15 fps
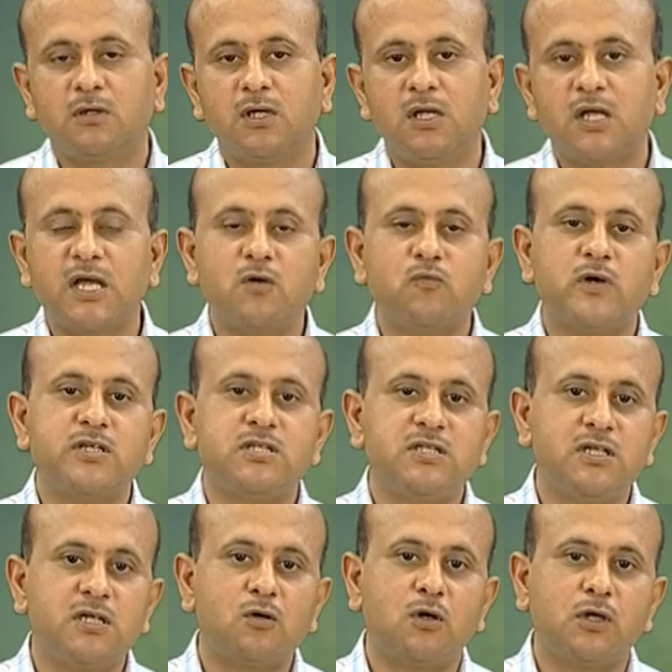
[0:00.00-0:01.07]
And likewise
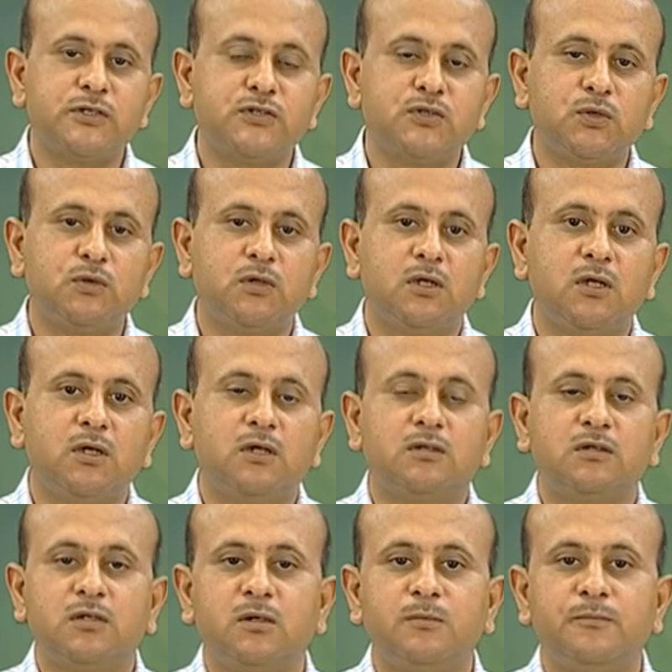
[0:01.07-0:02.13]
here also
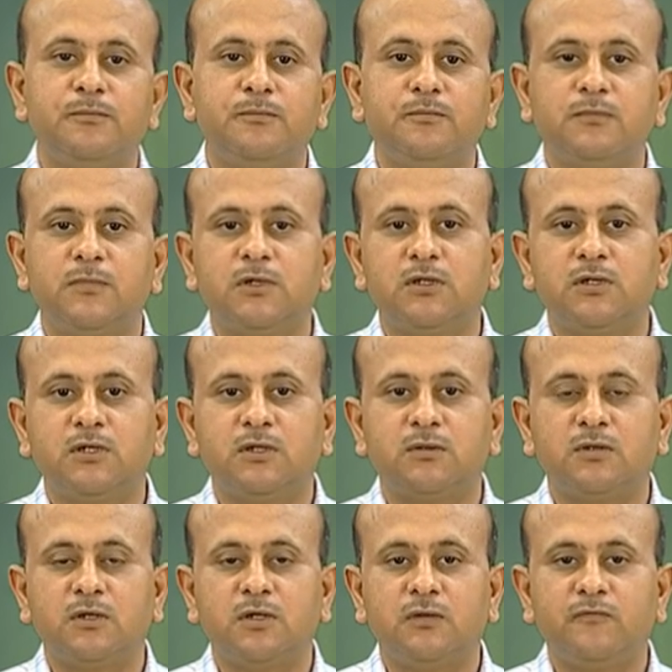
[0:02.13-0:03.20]
the, the
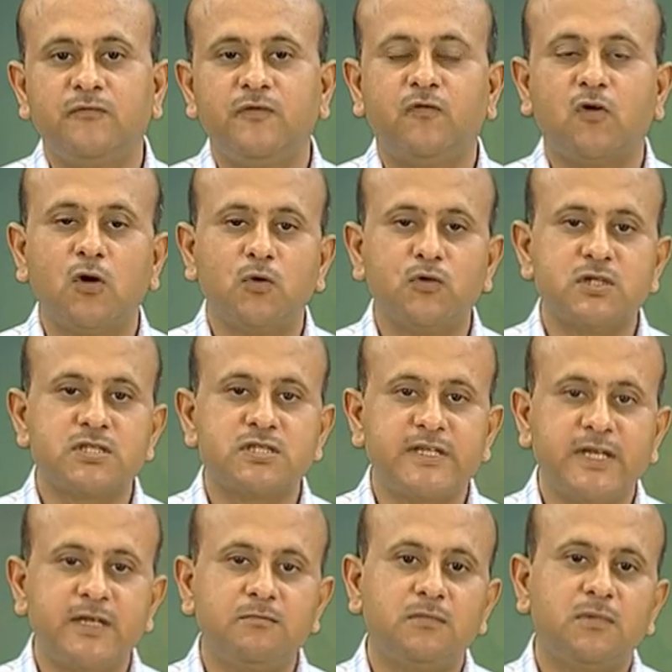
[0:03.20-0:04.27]
uh, we follow the
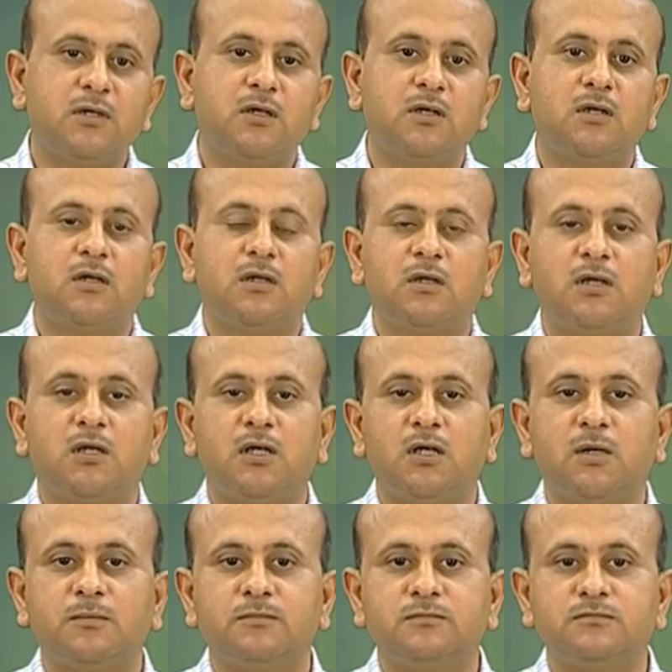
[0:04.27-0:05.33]
same
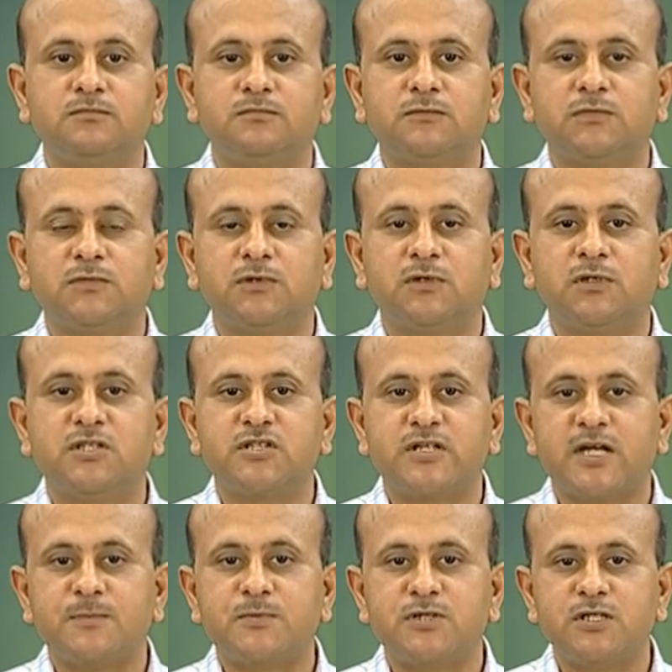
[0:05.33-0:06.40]
uh,
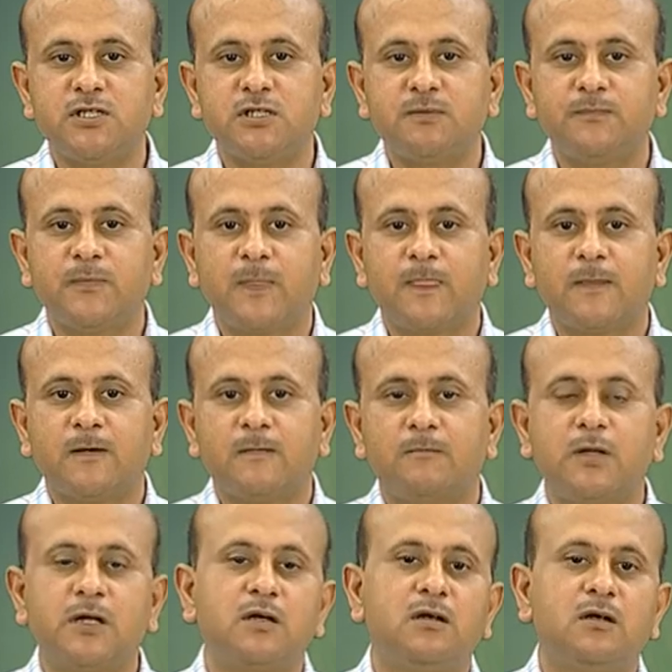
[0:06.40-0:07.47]
steps here,
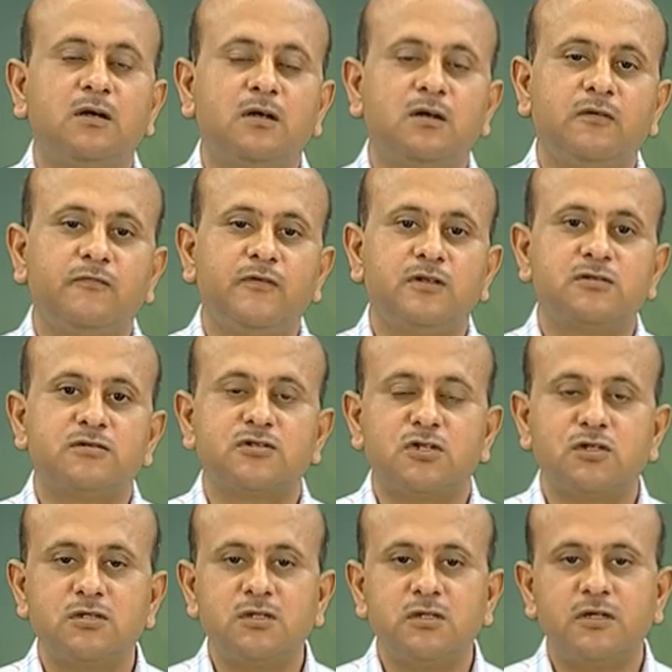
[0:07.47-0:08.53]
but with
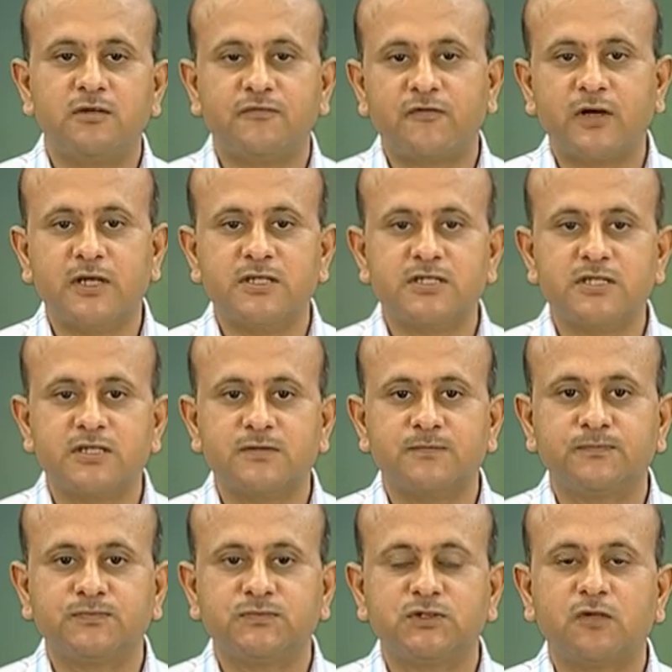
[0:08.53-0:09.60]
certain differences.
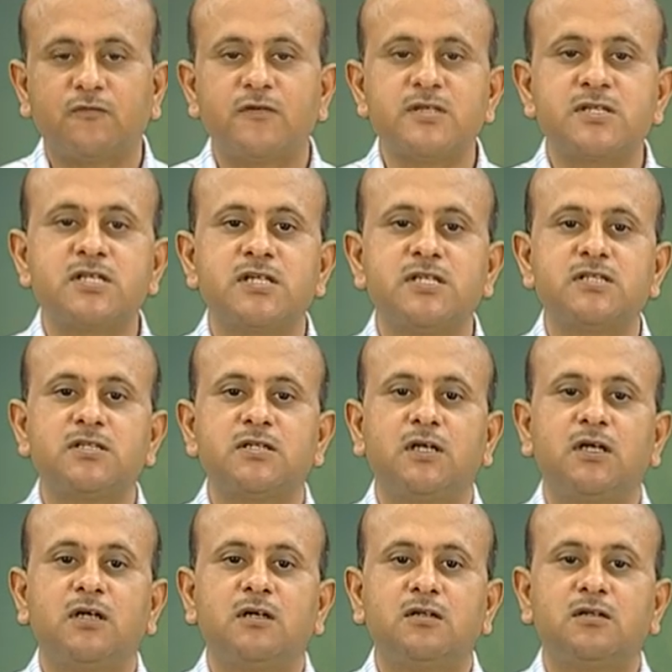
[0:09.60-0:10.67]
Now, first is
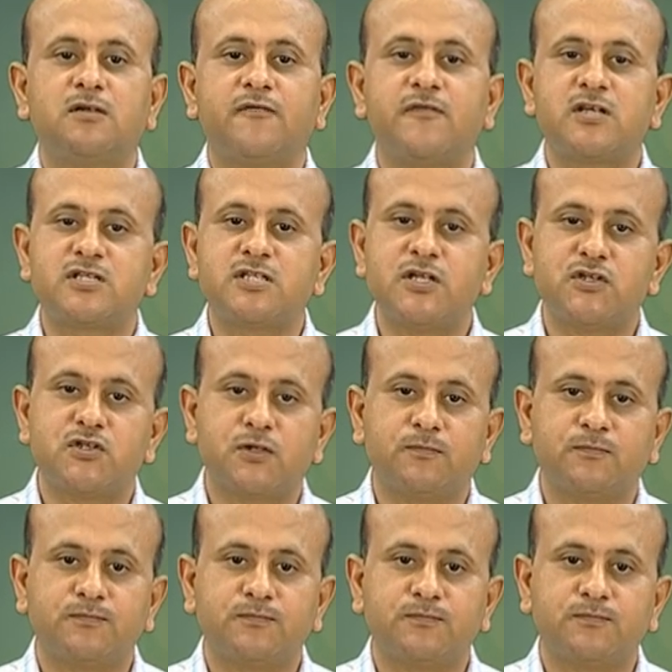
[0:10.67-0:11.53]
the fixation.